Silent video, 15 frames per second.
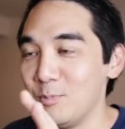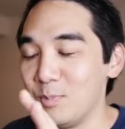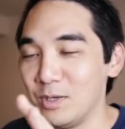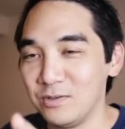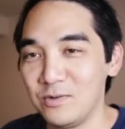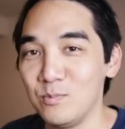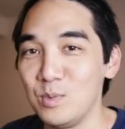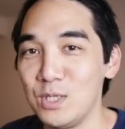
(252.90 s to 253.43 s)

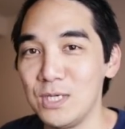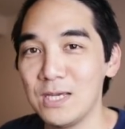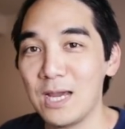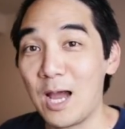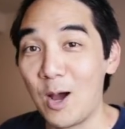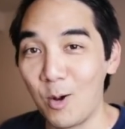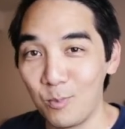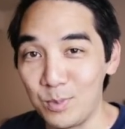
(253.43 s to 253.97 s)
But to me,
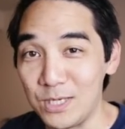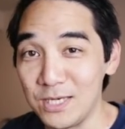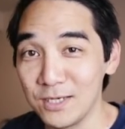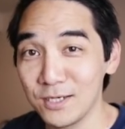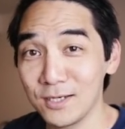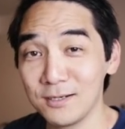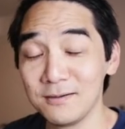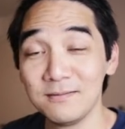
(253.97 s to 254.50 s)

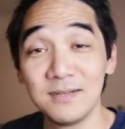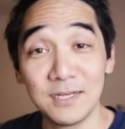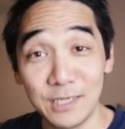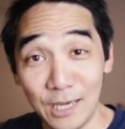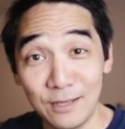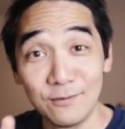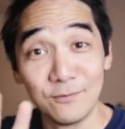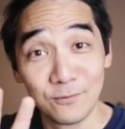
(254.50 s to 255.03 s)
Haupia,
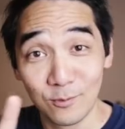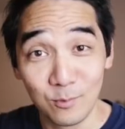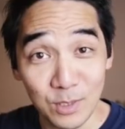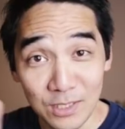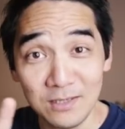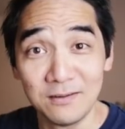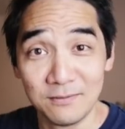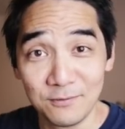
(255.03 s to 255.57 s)
again, for me